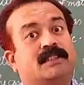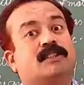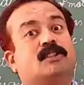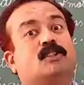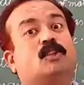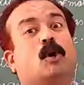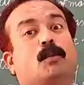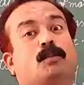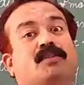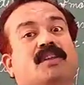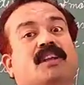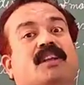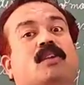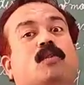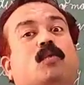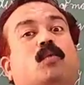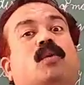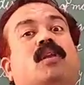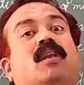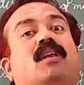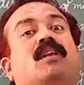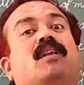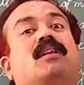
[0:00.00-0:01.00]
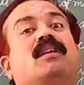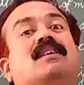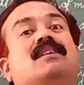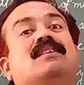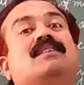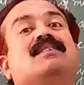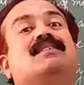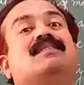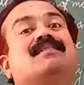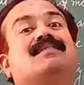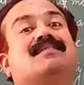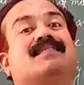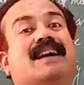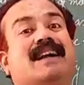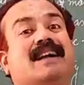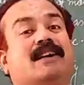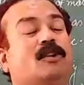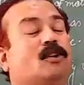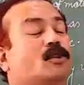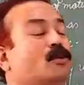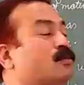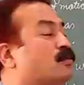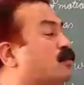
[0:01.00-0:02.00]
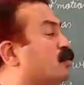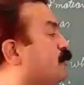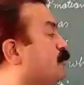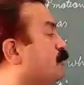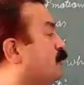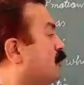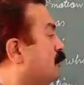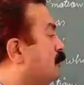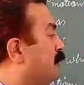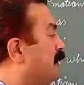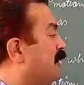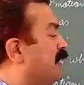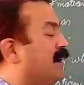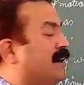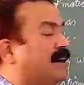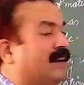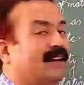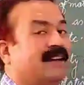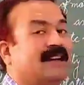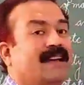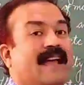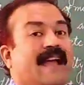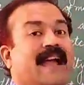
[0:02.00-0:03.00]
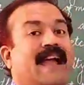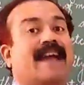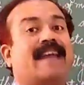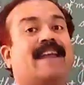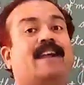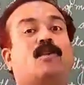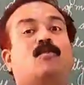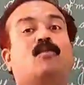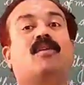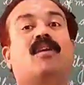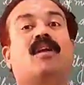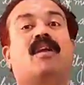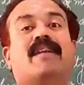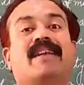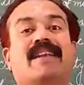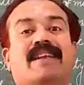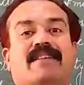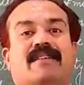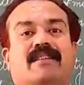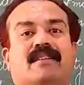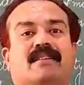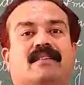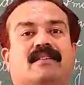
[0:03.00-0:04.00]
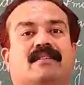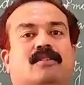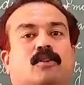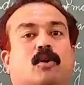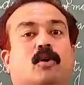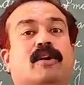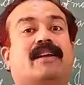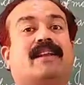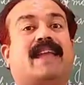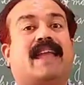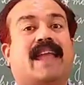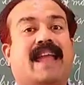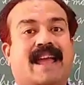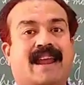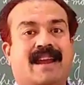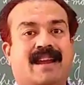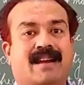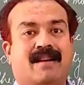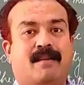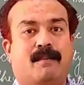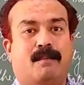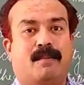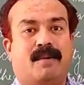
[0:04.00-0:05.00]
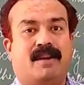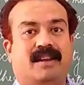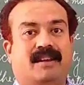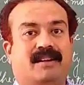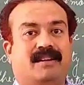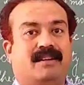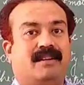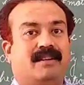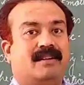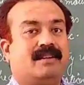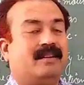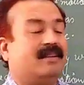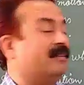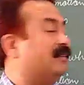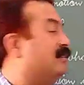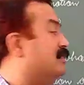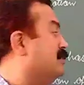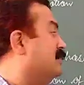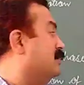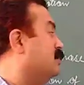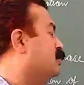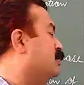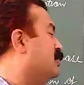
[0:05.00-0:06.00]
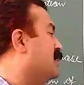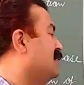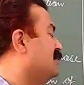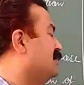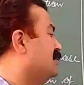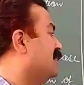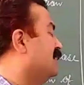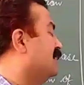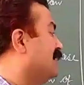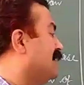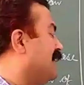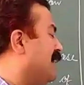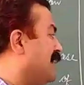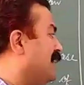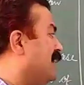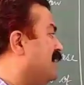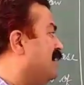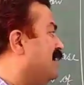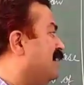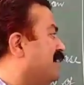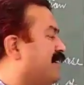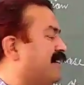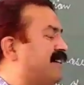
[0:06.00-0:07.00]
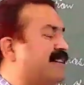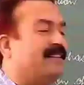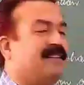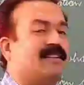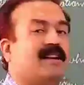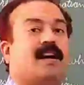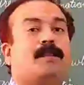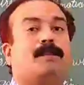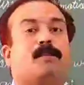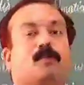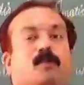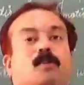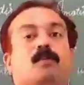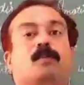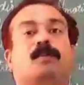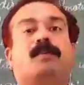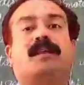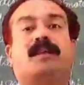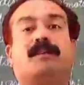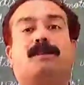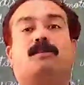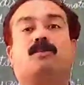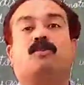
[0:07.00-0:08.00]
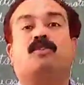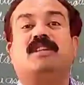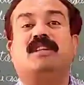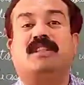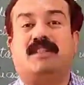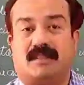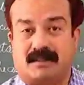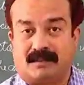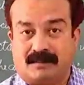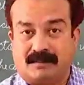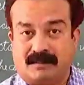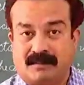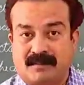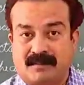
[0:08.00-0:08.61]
the object will start to move from A and it will reaches, or it can be, you can say it can reach up to B position.